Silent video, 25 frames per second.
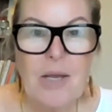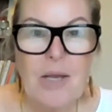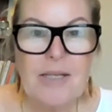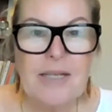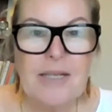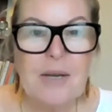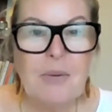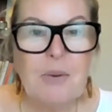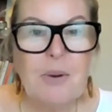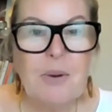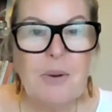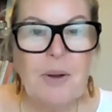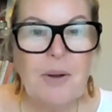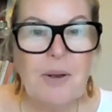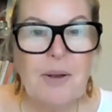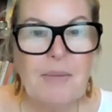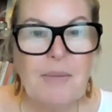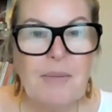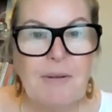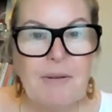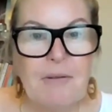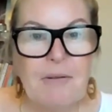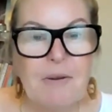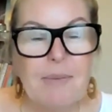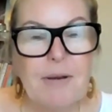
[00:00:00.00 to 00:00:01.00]
So welcome
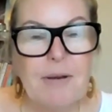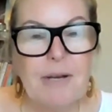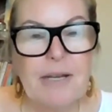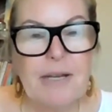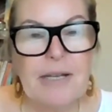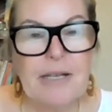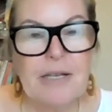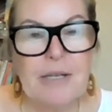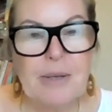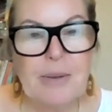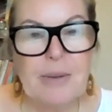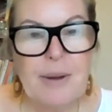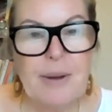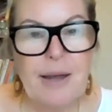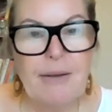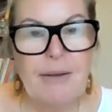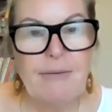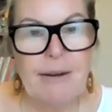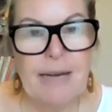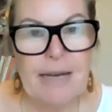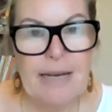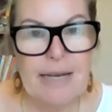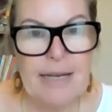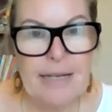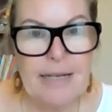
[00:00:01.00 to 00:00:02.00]
everybody to our
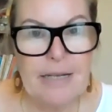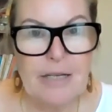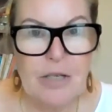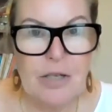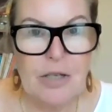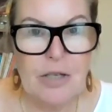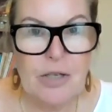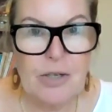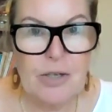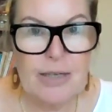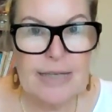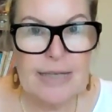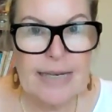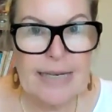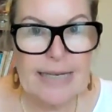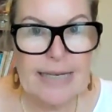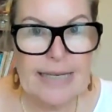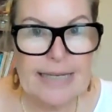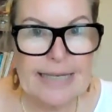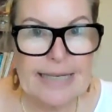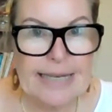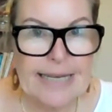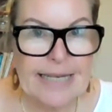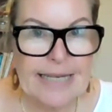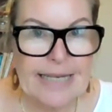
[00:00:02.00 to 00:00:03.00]
regular Tuesday
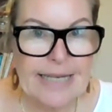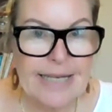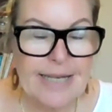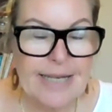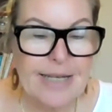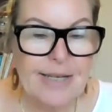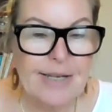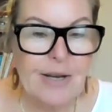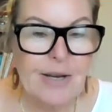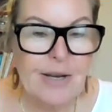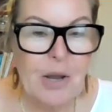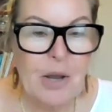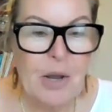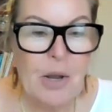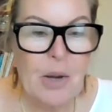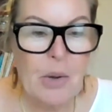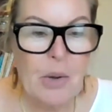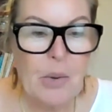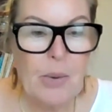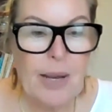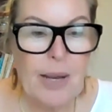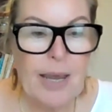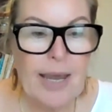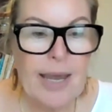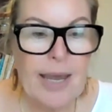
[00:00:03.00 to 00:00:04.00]
session
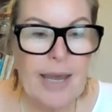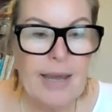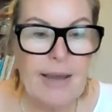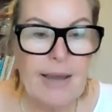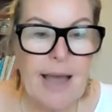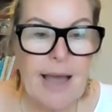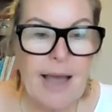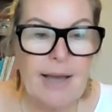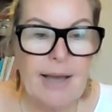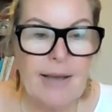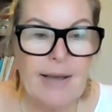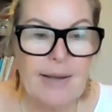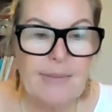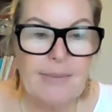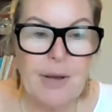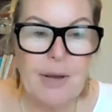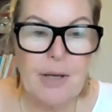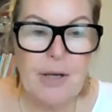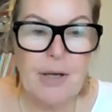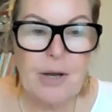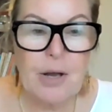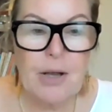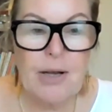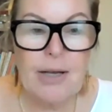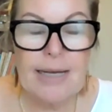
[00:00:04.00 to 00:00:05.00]
where my
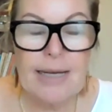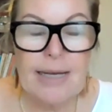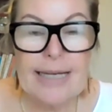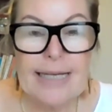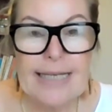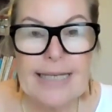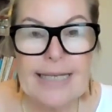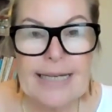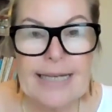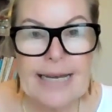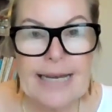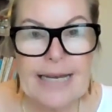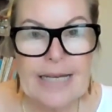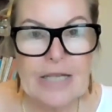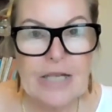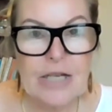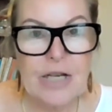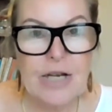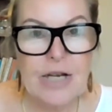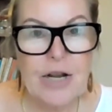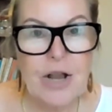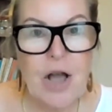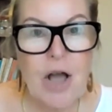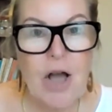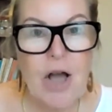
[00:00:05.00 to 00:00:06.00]
colleague Dinesh
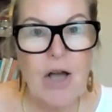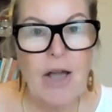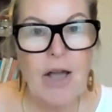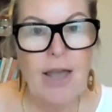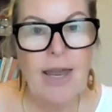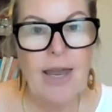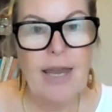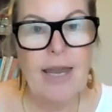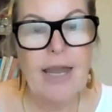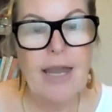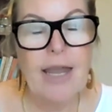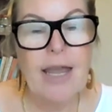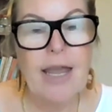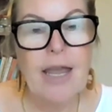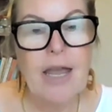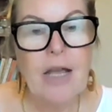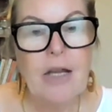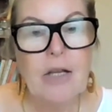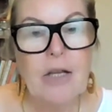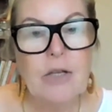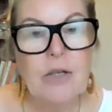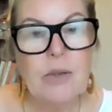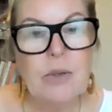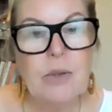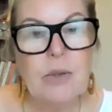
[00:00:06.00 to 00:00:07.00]
and I
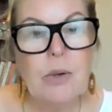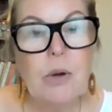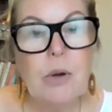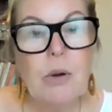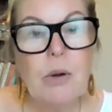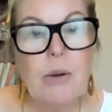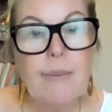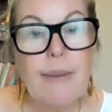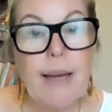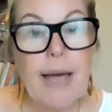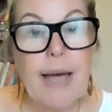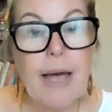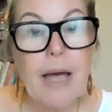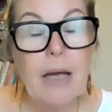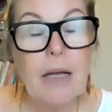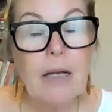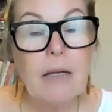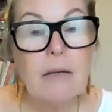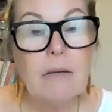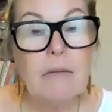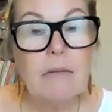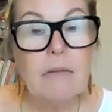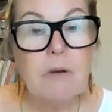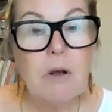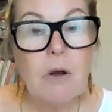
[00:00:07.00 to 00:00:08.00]
talk
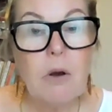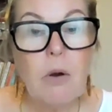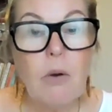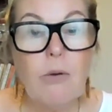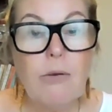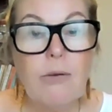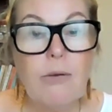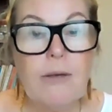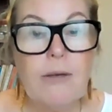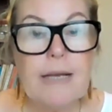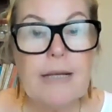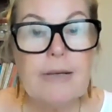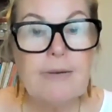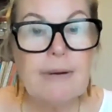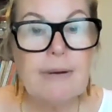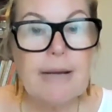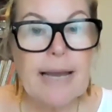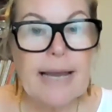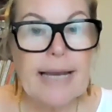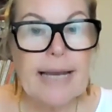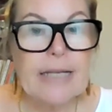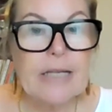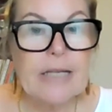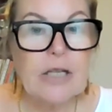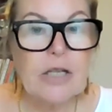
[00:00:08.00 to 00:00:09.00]
about all things
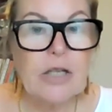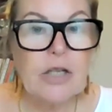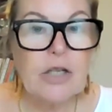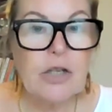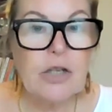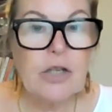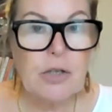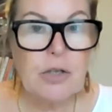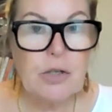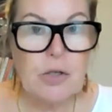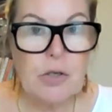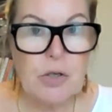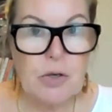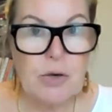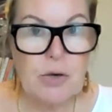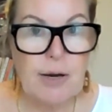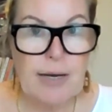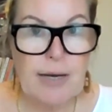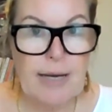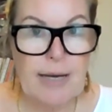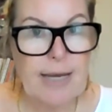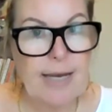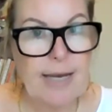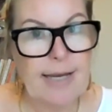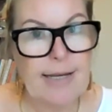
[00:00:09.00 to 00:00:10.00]
related to
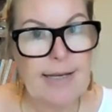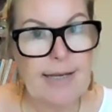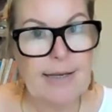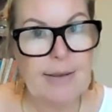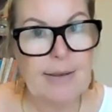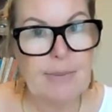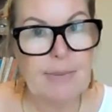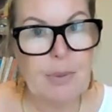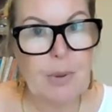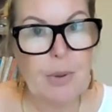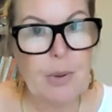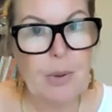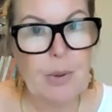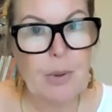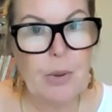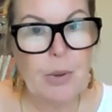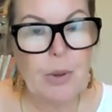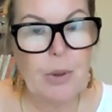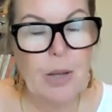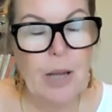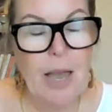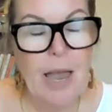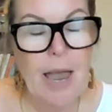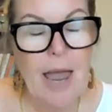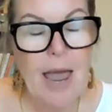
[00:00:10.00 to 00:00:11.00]
trekking in
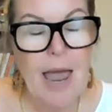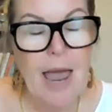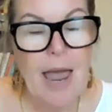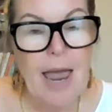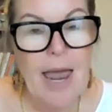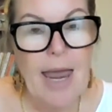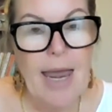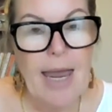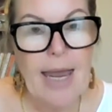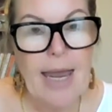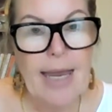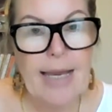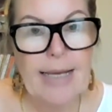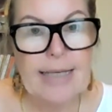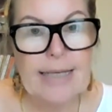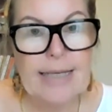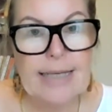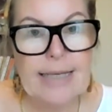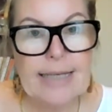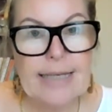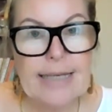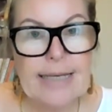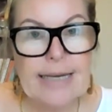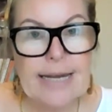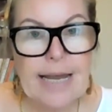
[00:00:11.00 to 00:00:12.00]
Nepal. And
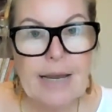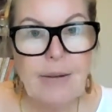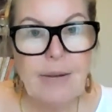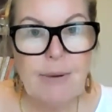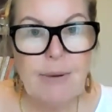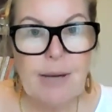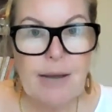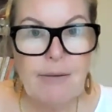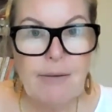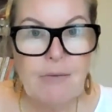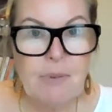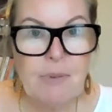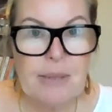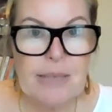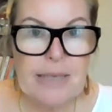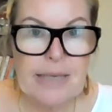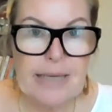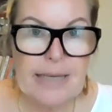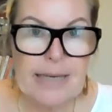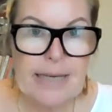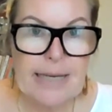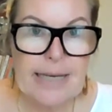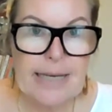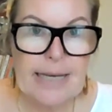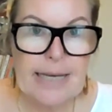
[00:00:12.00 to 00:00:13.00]
today we have a
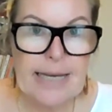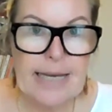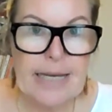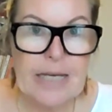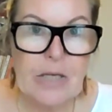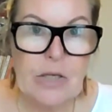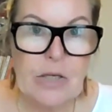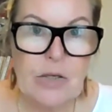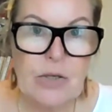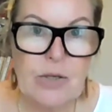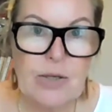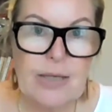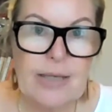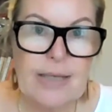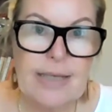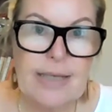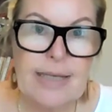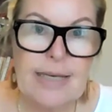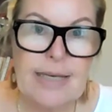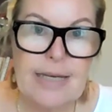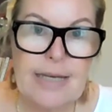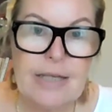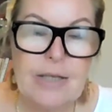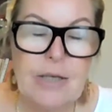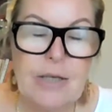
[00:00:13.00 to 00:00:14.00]
particularly
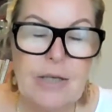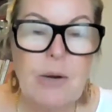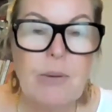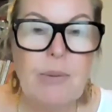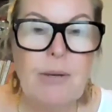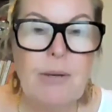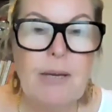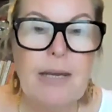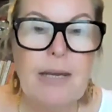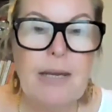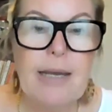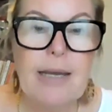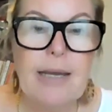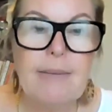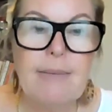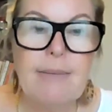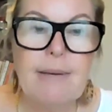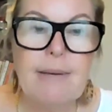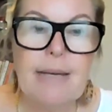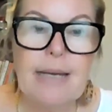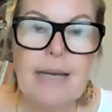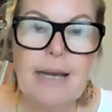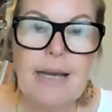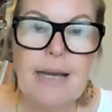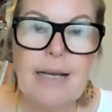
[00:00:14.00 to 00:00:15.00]
interesting topic
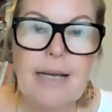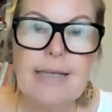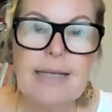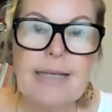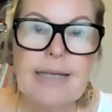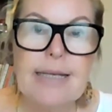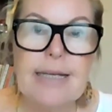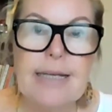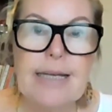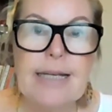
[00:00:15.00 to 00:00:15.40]
because